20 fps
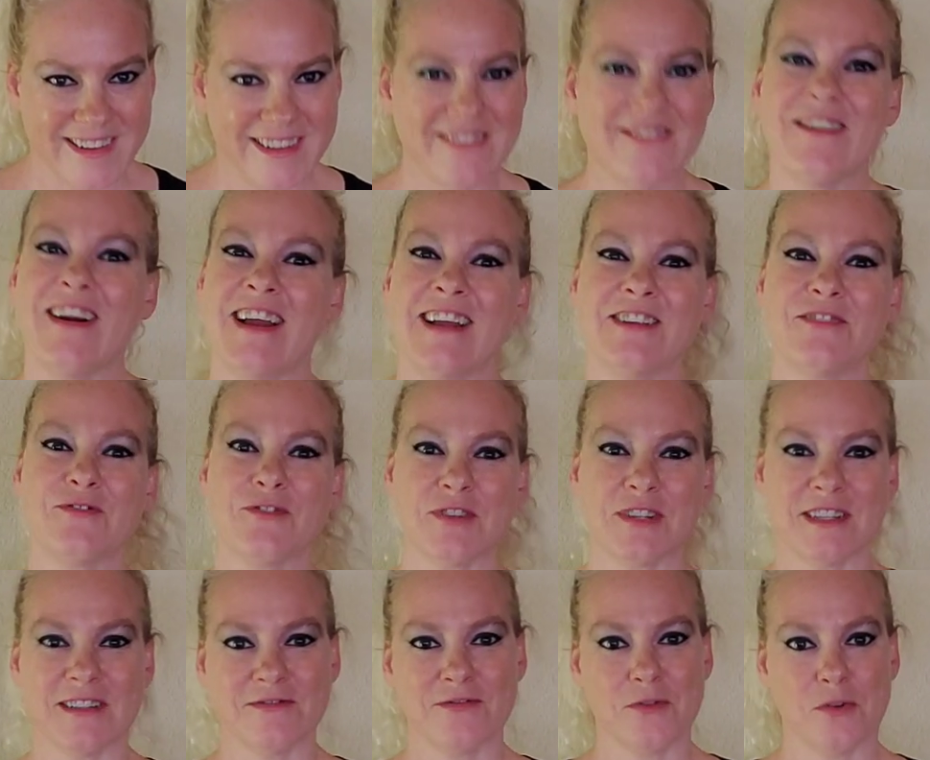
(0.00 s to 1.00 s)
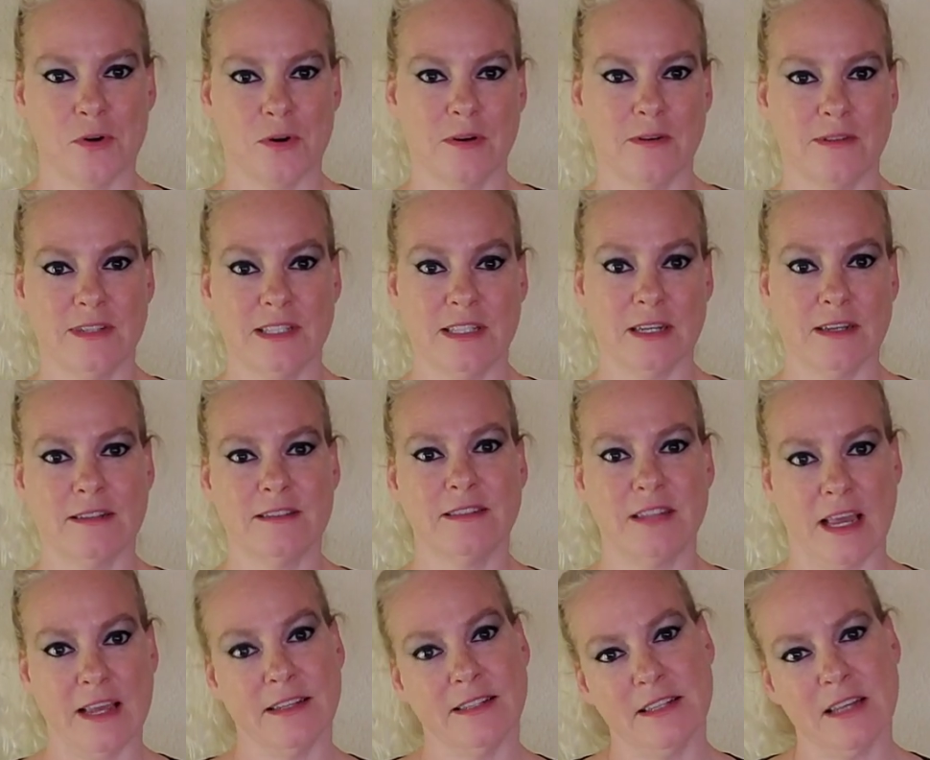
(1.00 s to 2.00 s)
right, for, for six,
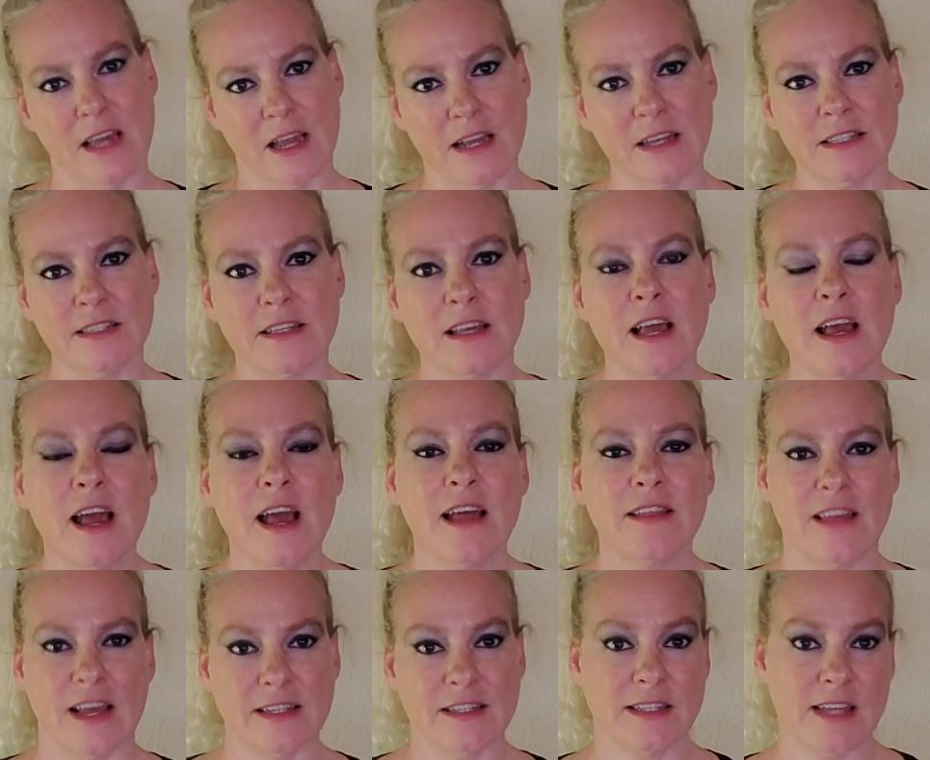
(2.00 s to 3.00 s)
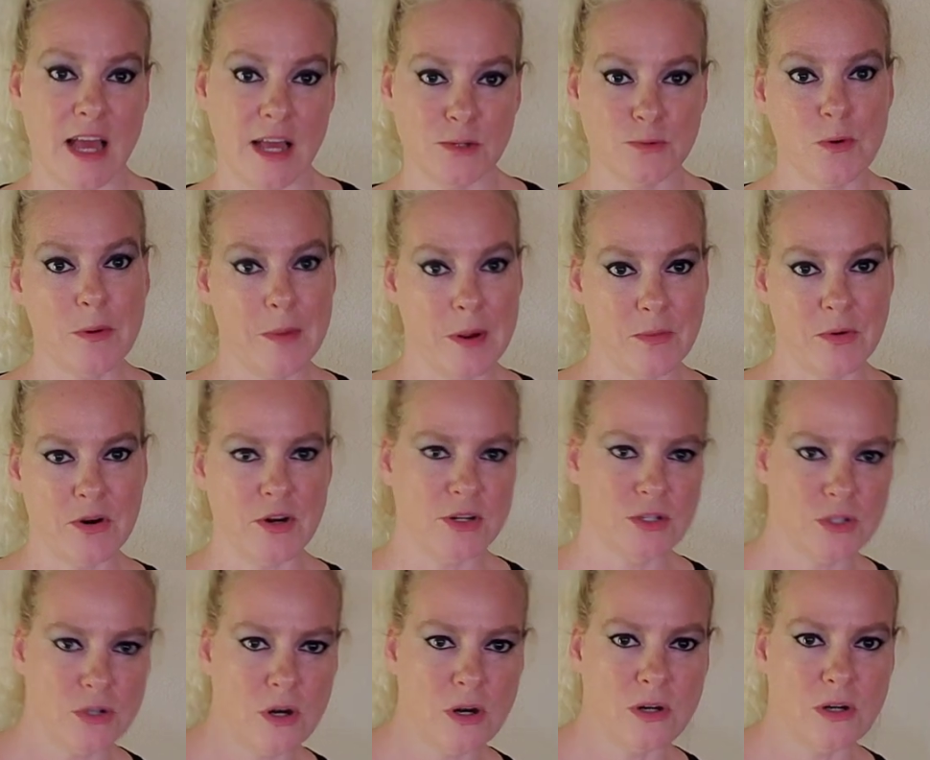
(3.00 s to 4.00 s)
day six that says remember to
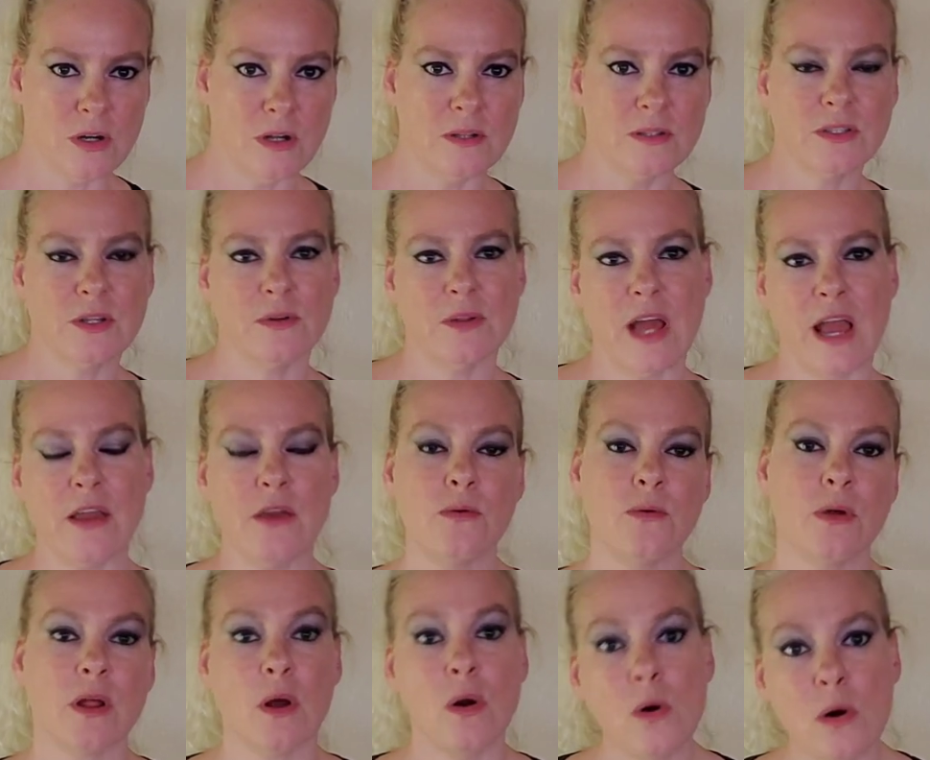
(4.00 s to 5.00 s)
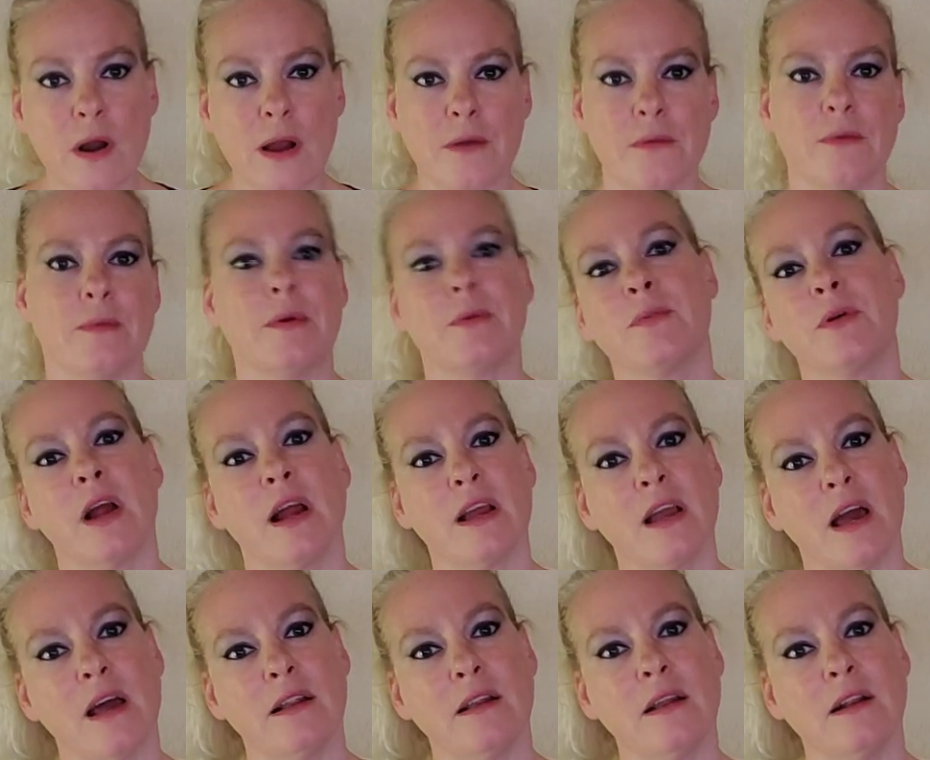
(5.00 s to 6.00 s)
journal so that you oh i remember i
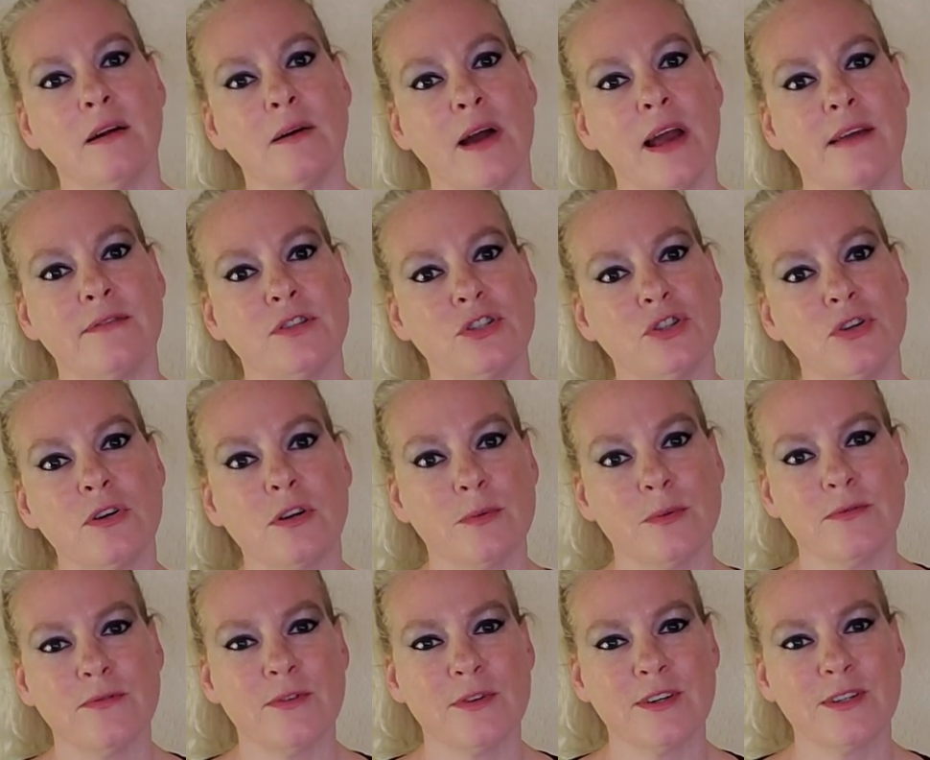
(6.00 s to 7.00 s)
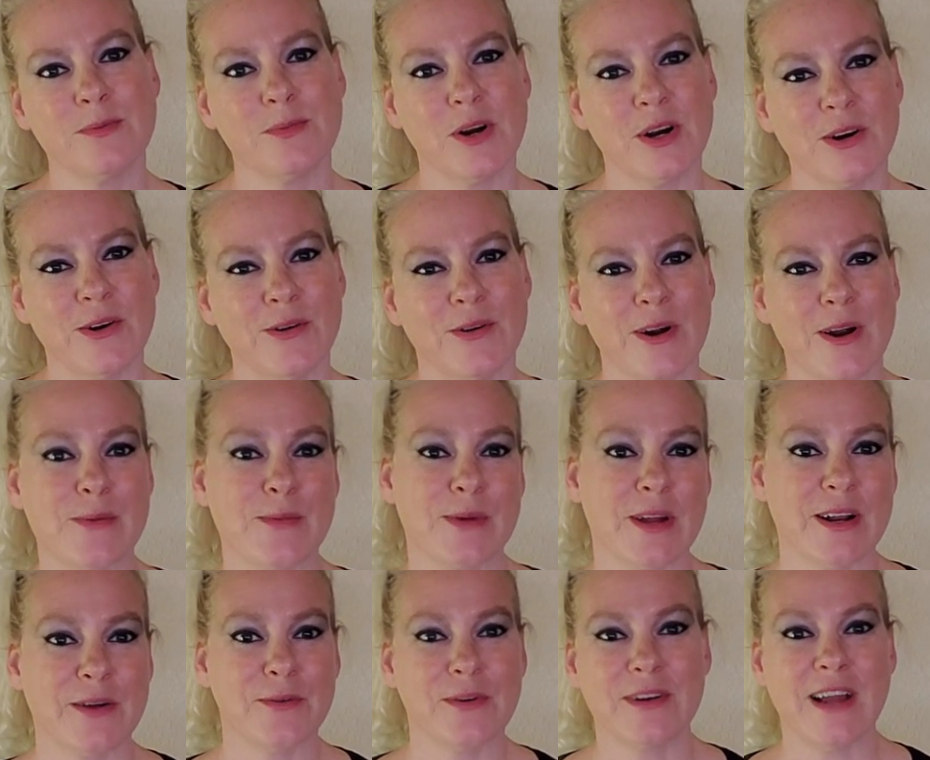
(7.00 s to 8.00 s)
got you know i have to journal before tomorrow or i'm
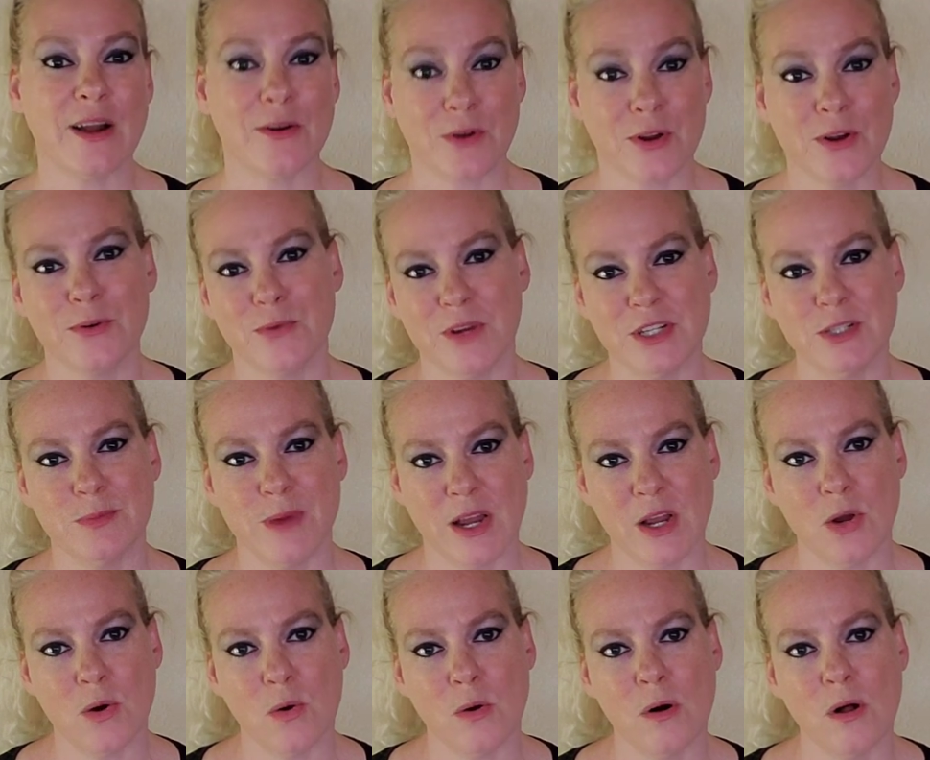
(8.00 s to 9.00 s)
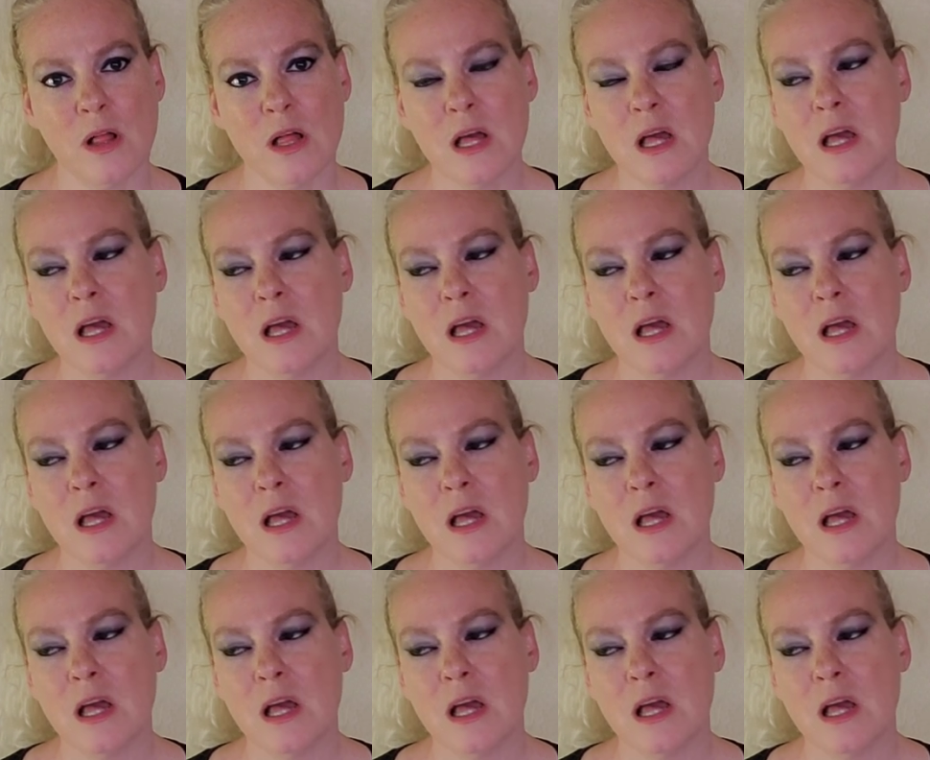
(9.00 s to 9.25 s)
gonna not gonna reach my goal